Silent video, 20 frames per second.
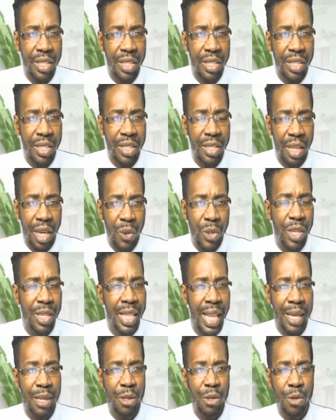Share the live
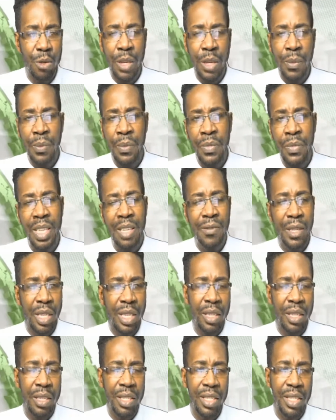stream. If you're
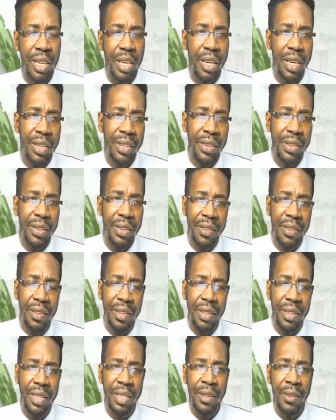joining us on
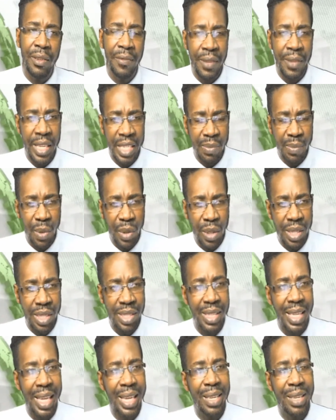Facebook,
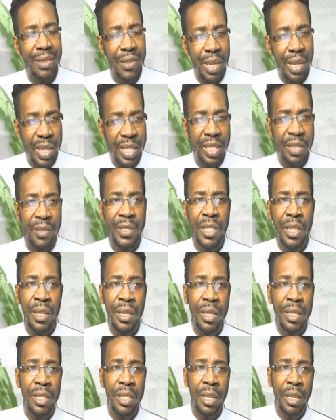thank you very much. If you're joining
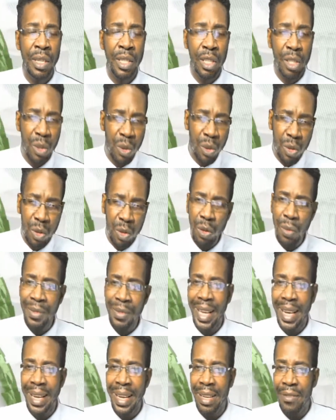us on YouTube,
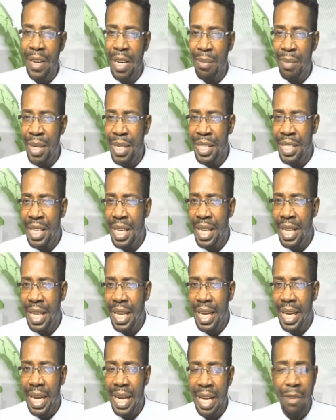thank you very much.
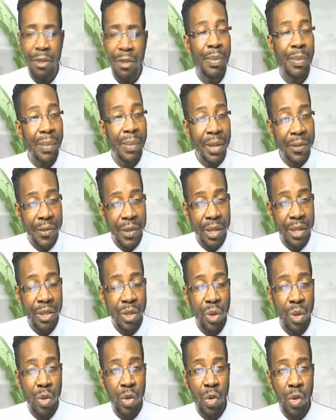Remember, if you're on
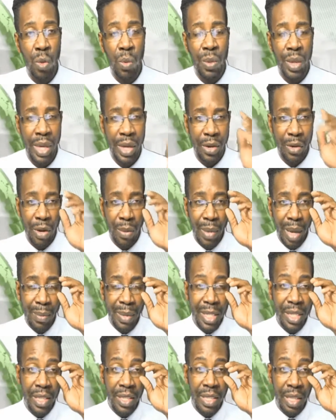YouTube, remember
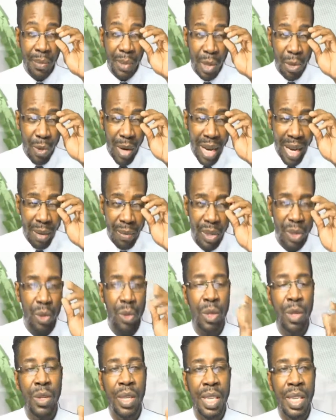to subscribe so
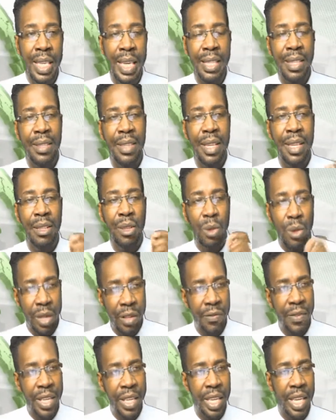you can get
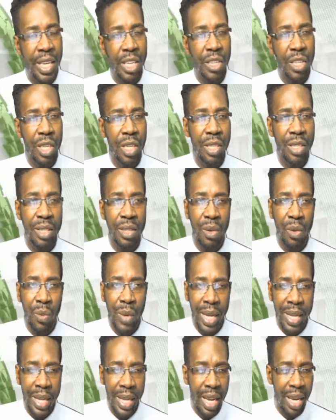notifications
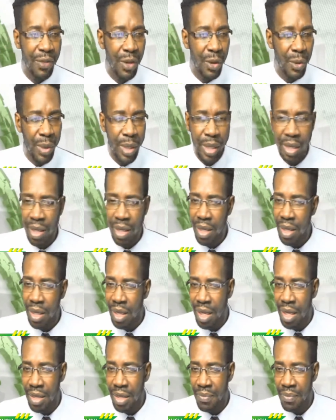whenever we're
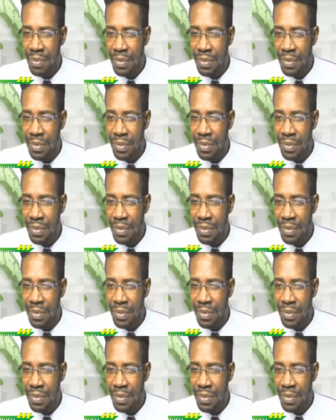on.